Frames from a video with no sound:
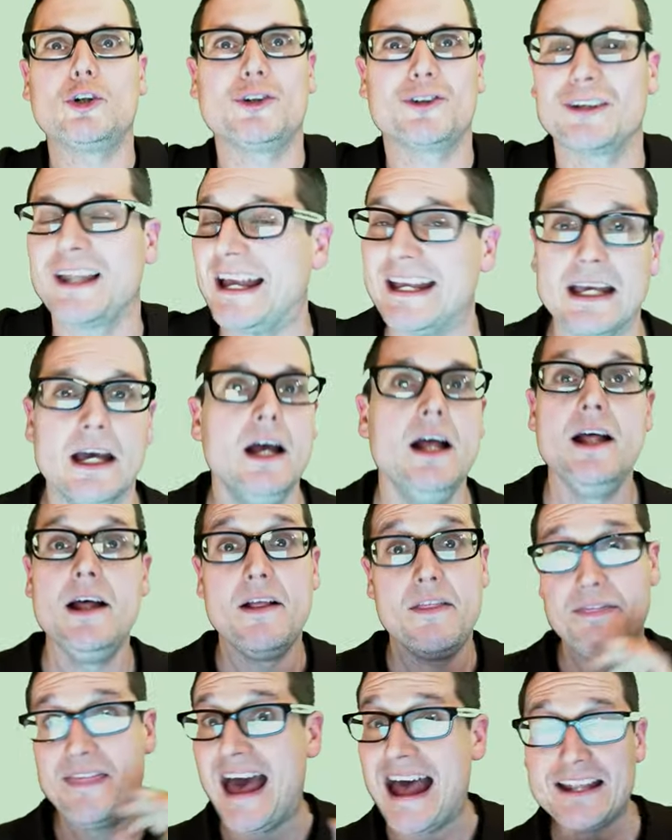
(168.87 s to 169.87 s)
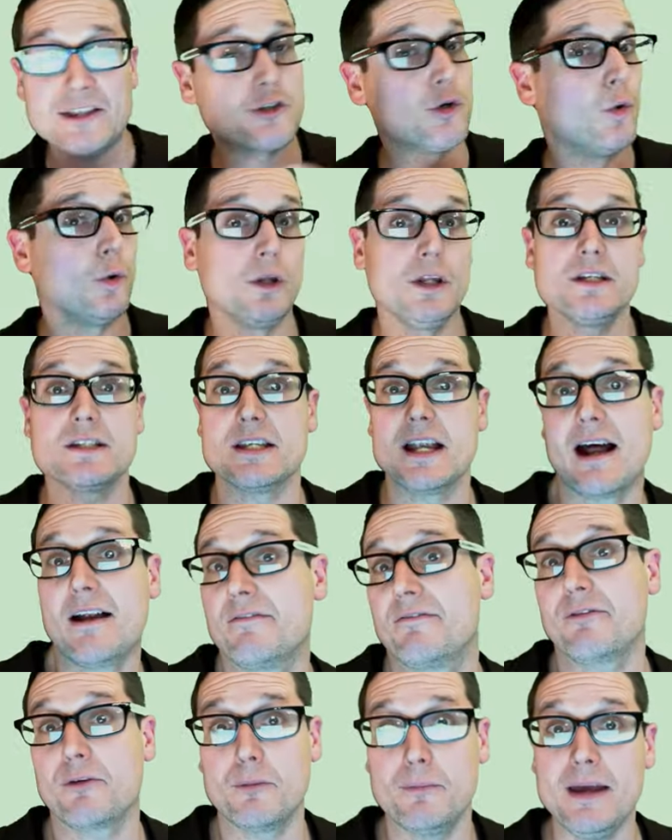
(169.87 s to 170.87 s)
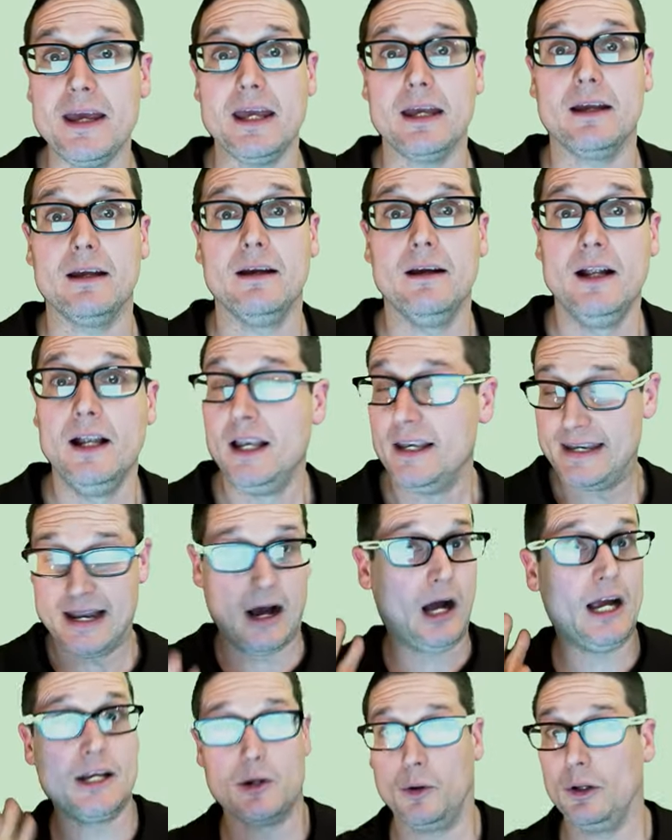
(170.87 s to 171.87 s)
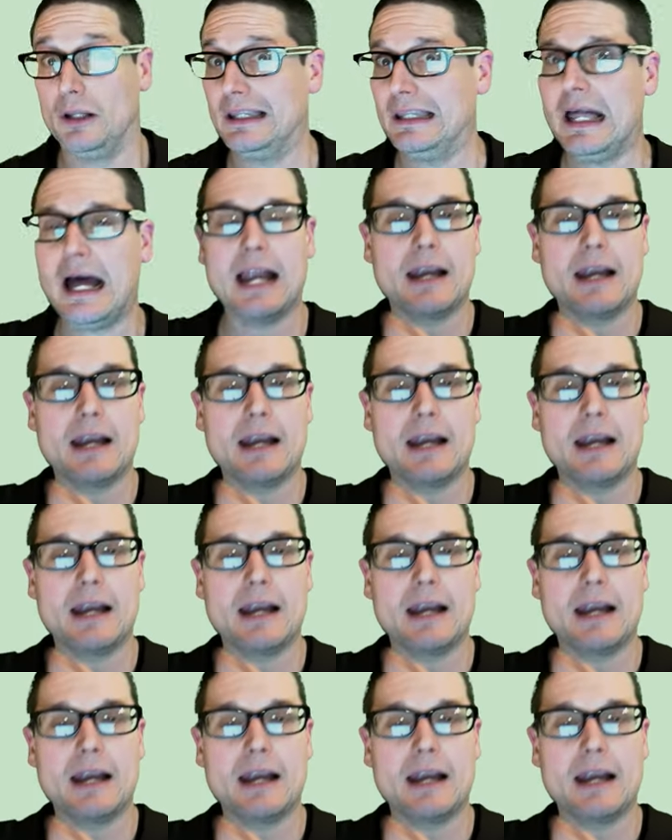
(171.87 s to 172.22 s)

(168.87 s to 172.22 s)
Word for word: like, that tool is not for me. Now, I know a lot